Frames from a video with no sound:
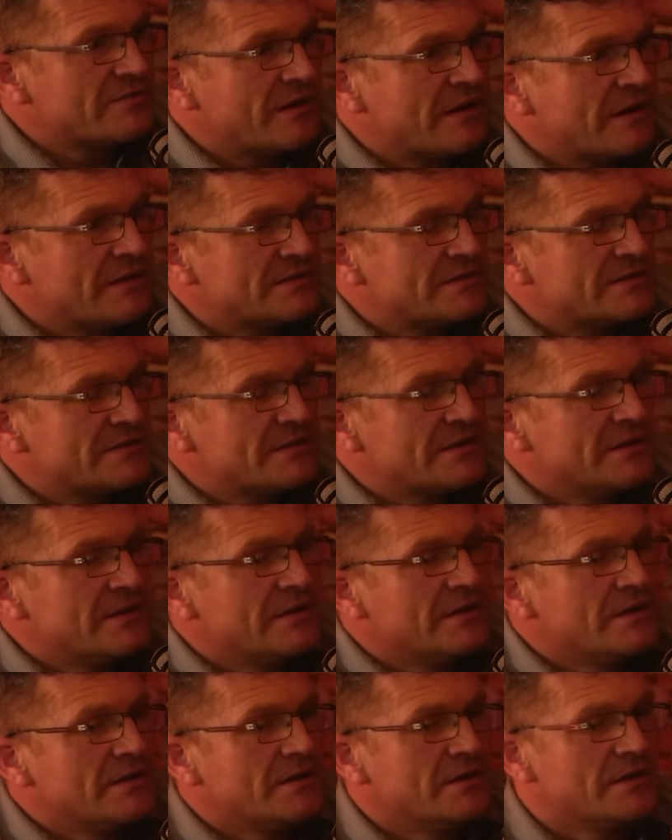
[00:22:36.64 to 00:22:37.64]
in France.
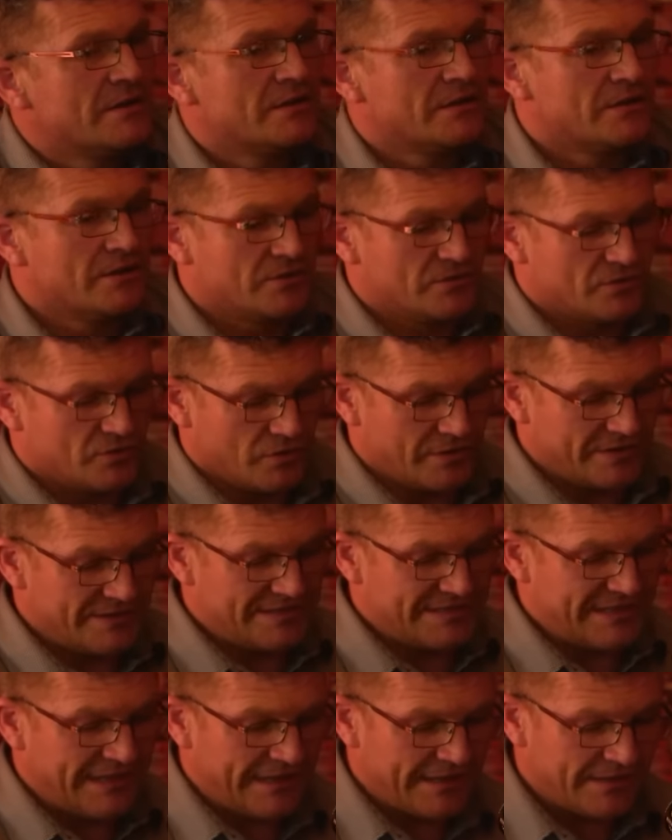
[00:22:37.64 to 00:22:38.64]
So I
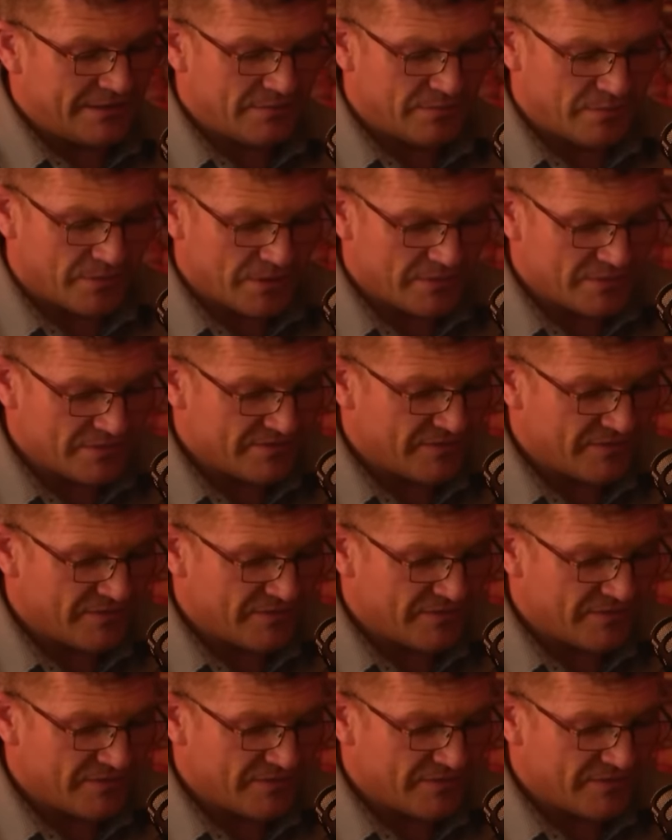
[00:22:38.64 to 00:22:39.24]
stayed, but I